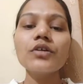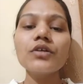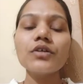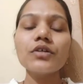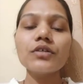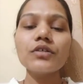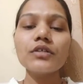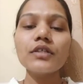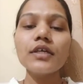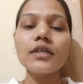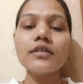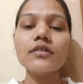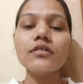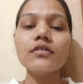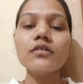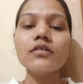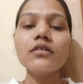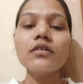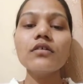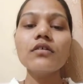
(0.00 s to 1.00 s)

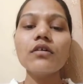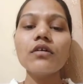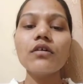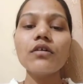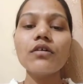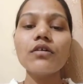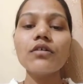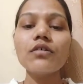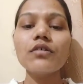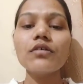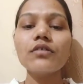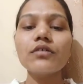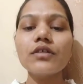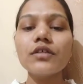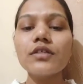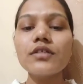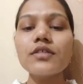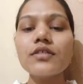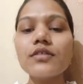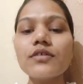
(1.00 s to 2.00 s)
then
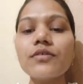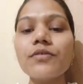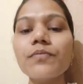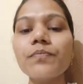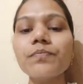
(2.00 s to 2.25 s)
it's